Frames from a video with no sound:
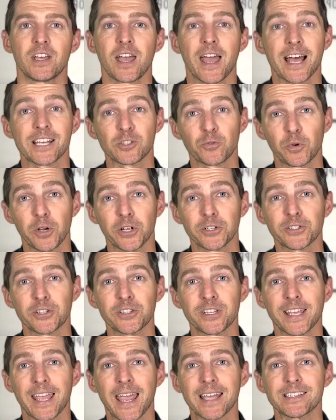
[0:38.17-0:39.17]
As a realtor in
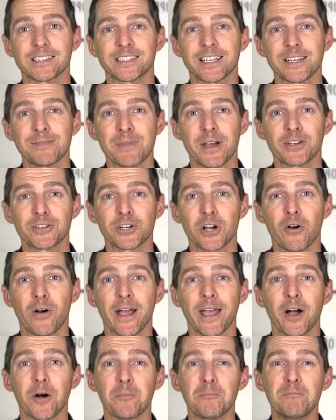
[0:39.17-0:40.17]
the Kansas City Metro, I
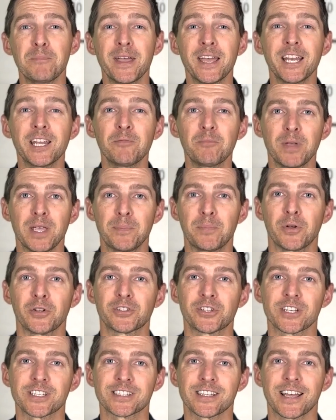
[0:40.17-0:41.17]
help many people
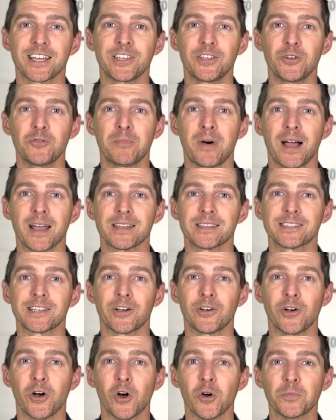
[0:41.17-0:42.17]
just like you buy and
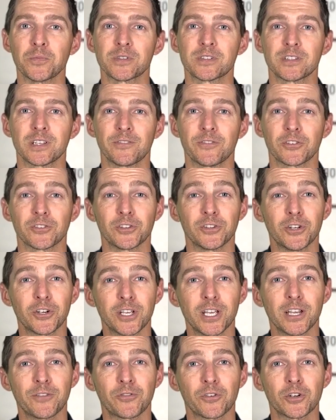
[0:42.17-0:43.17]
sell homes. If you're
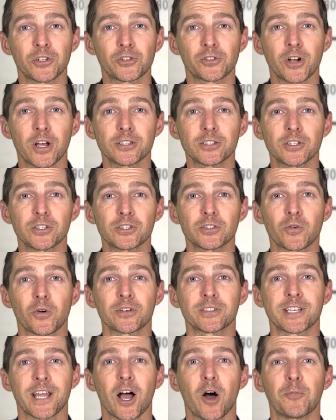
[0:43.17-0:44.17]
looking for a trusted
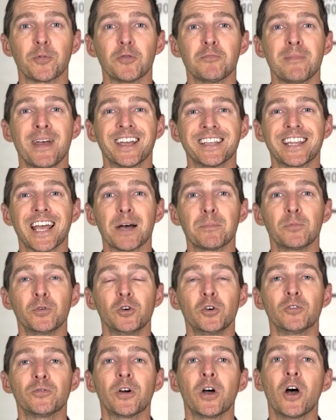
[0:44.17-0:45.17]
source to help you make that
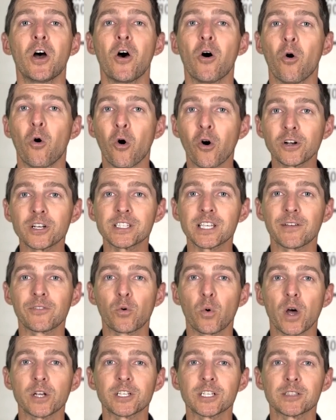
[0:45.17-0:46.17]
move, or just have
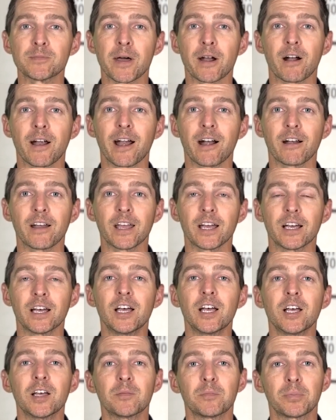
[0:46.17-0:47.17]
questions about our area,
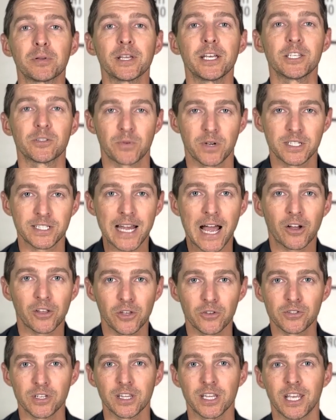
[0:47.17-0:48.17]
please reach out
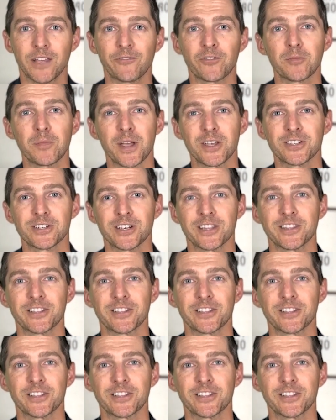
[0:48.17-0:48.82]
using the information in the